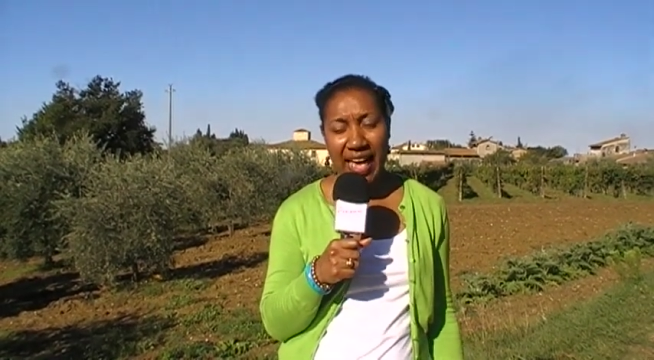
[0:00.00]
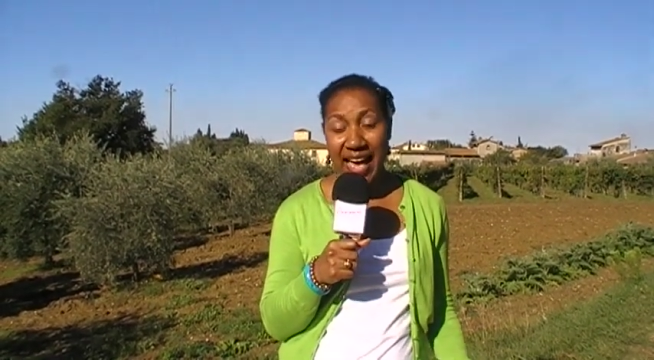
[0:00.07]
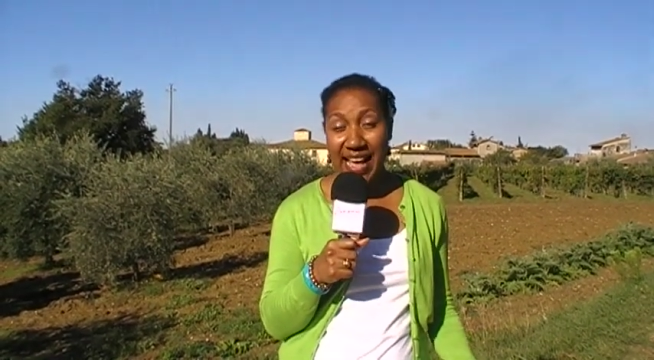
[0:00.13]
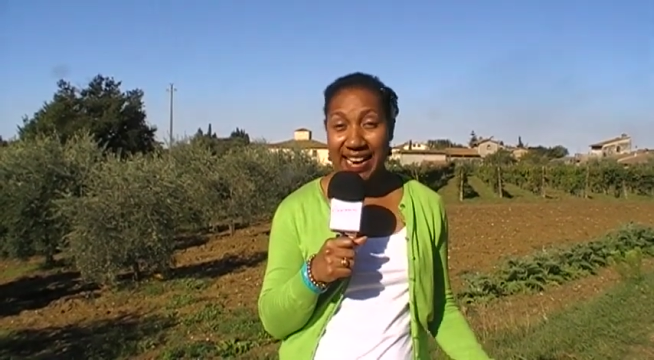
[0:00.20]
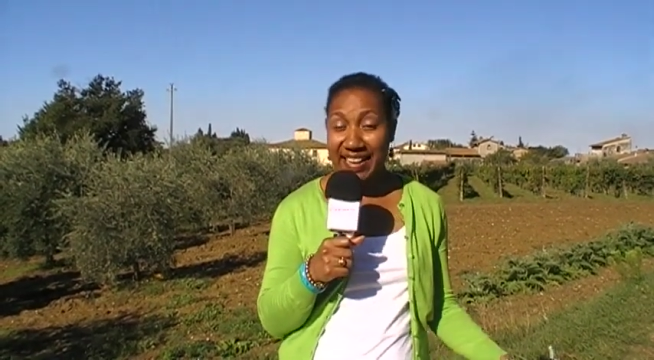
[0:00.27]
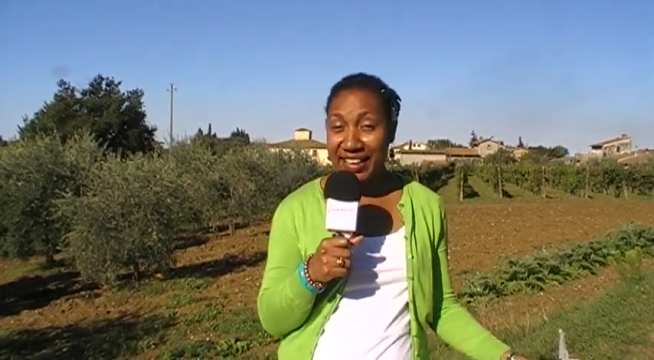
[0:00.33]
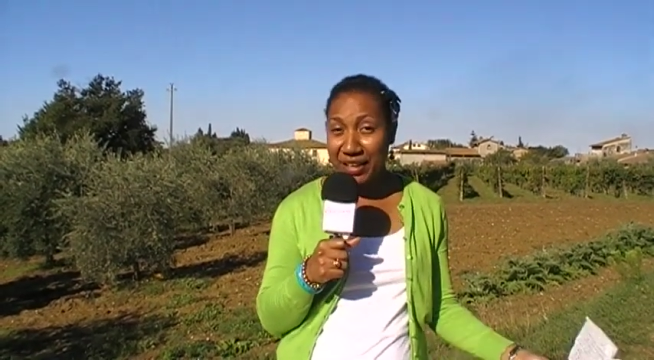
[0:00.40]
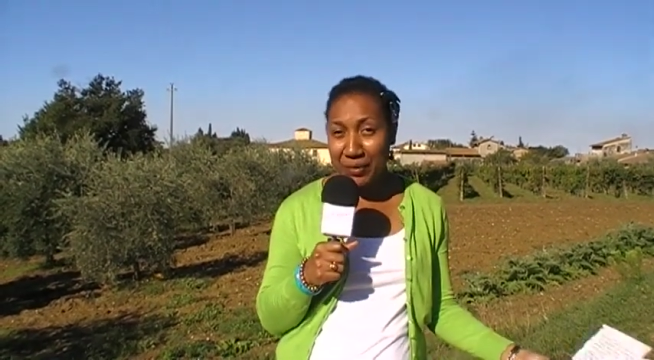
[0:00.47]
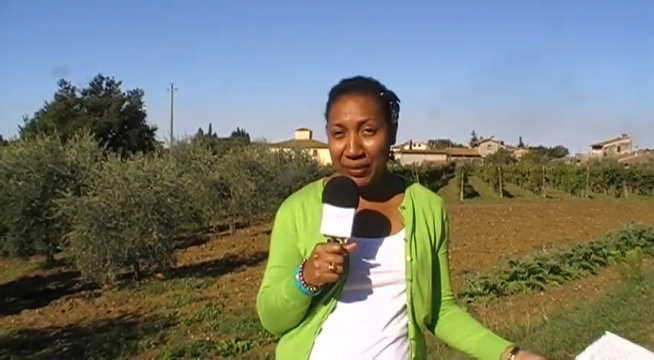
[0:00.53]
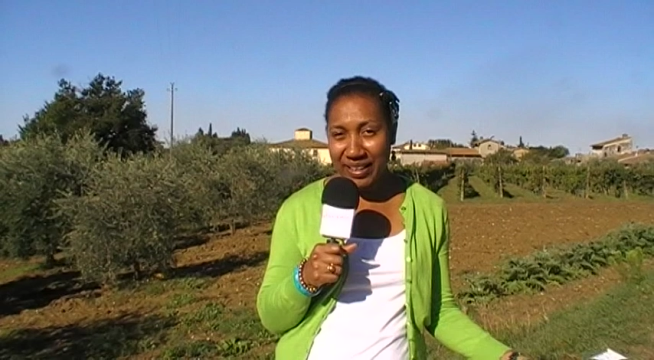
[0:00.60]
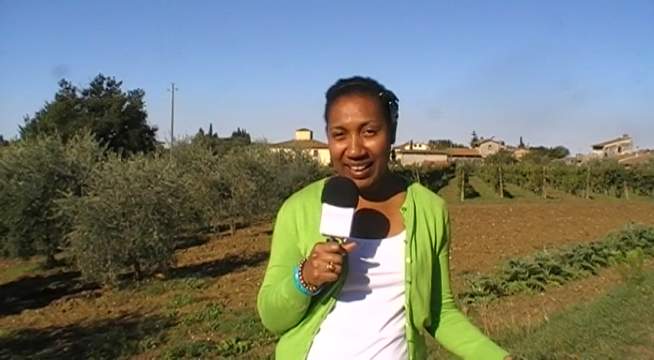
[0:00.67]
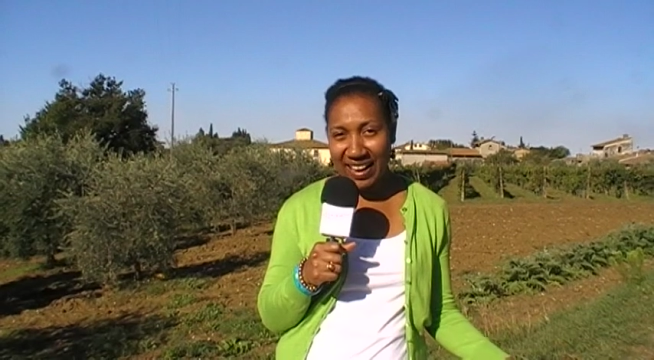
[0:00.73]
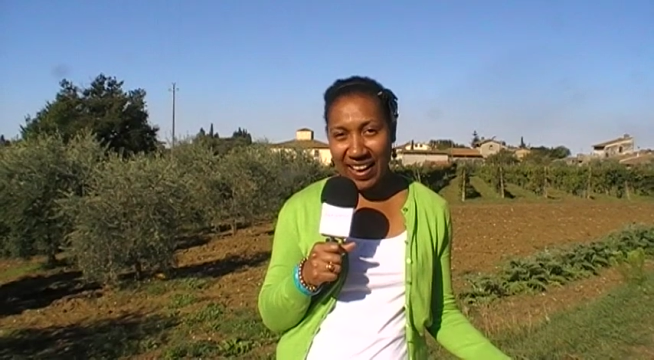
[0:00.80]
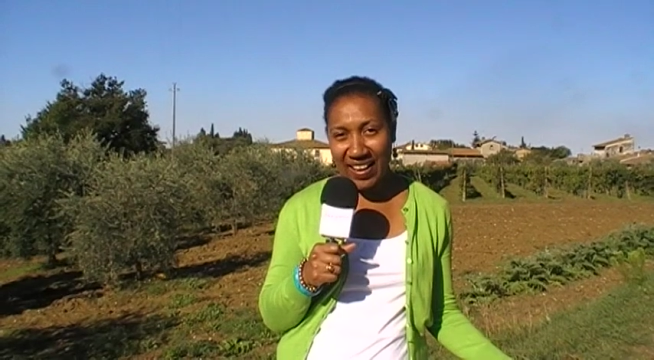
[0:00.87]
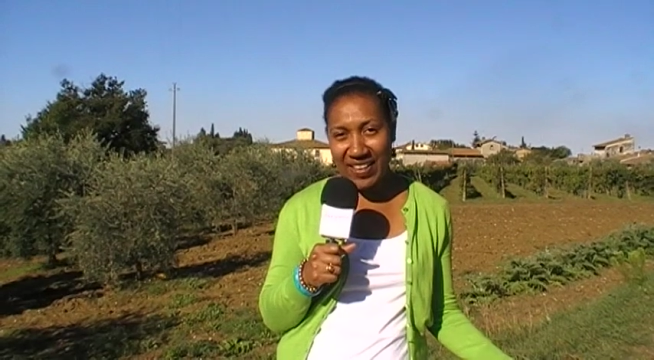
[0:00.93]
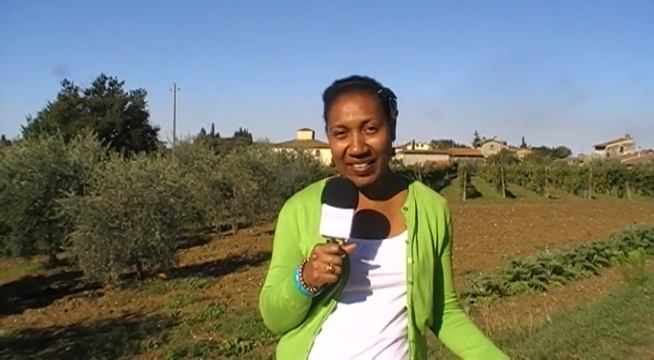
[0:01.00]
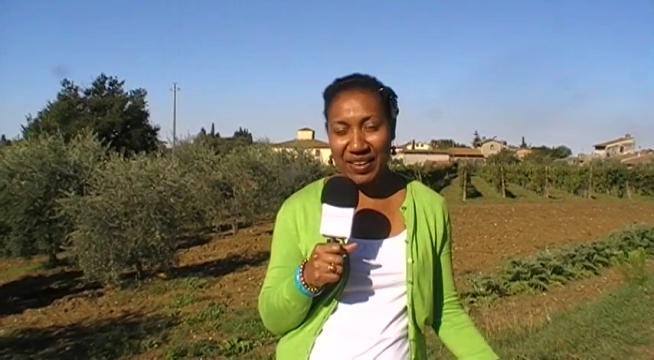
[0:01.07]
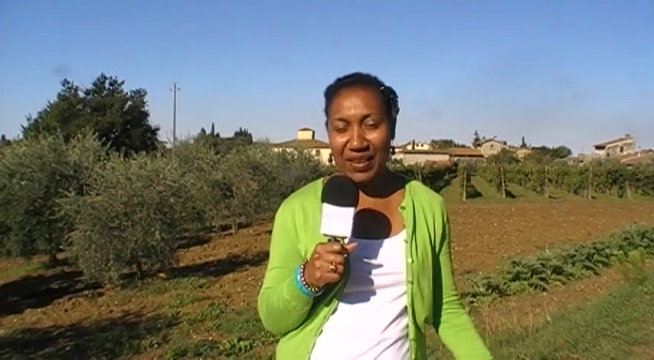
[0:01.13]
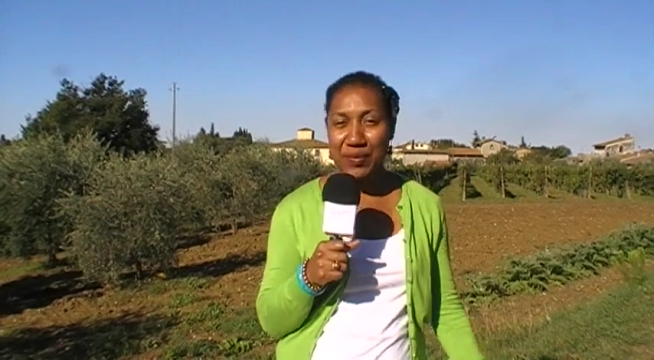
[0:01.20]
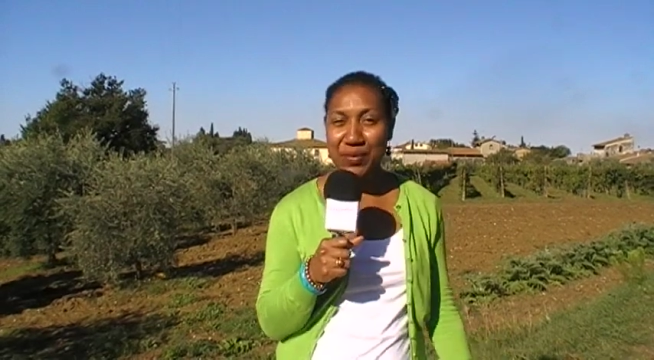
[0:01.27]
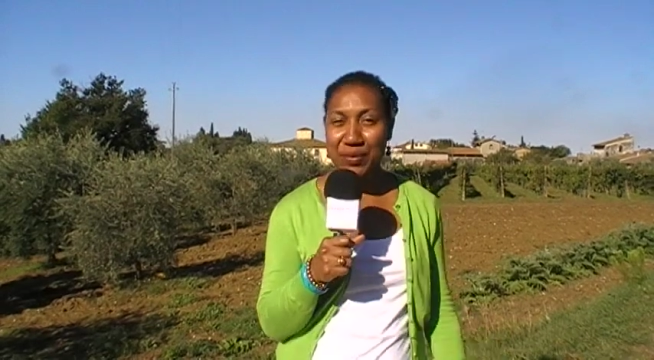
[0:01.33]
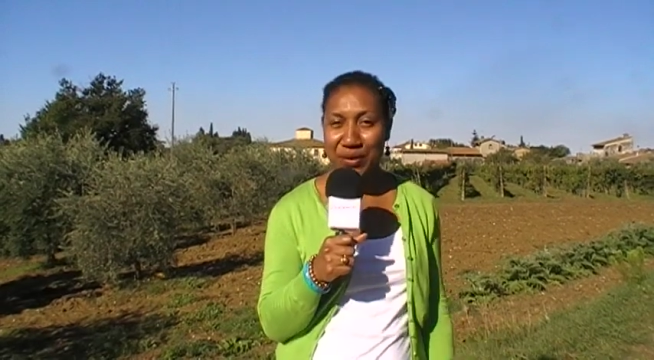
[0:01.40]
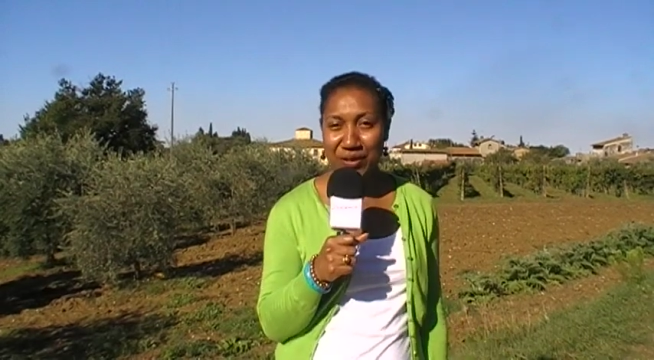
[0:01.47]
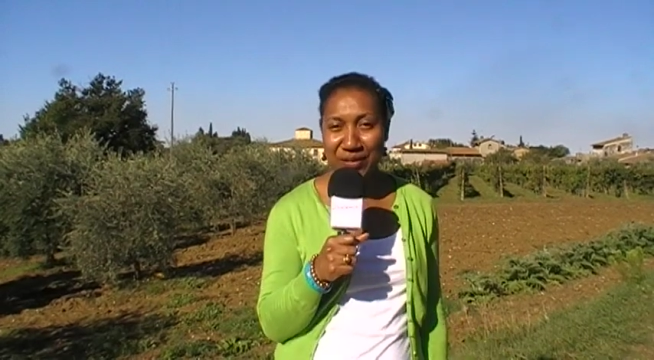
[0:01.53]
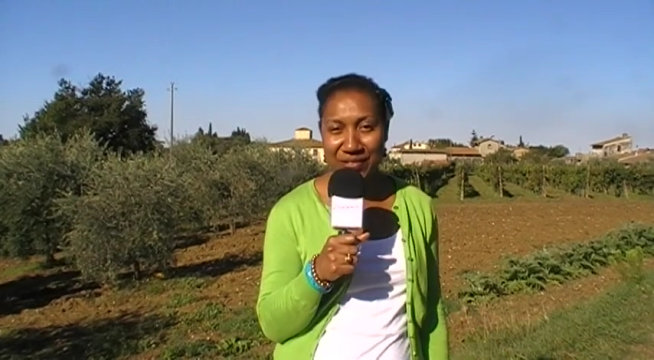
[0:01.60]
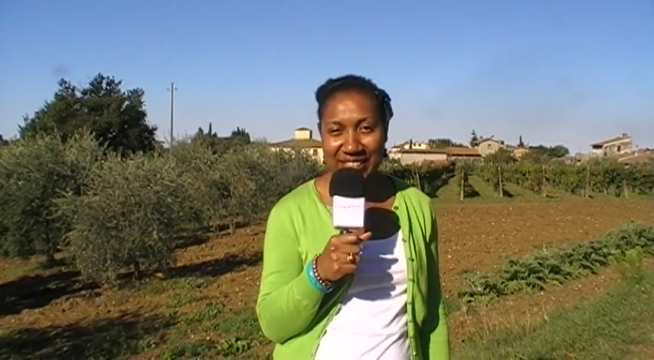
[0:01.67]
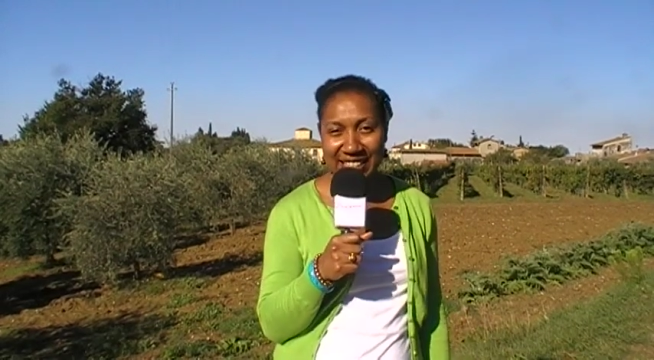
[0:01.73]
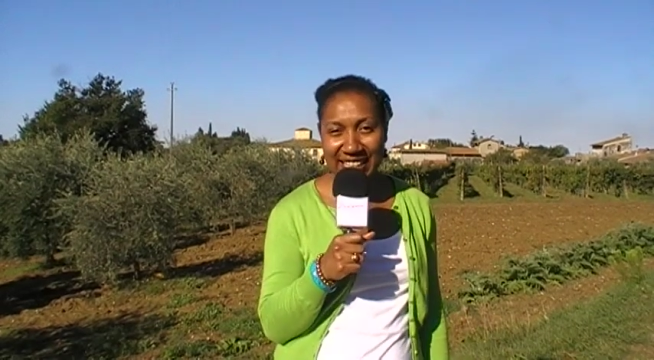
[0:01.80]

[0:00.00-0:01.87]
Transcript: And here we are in beautiful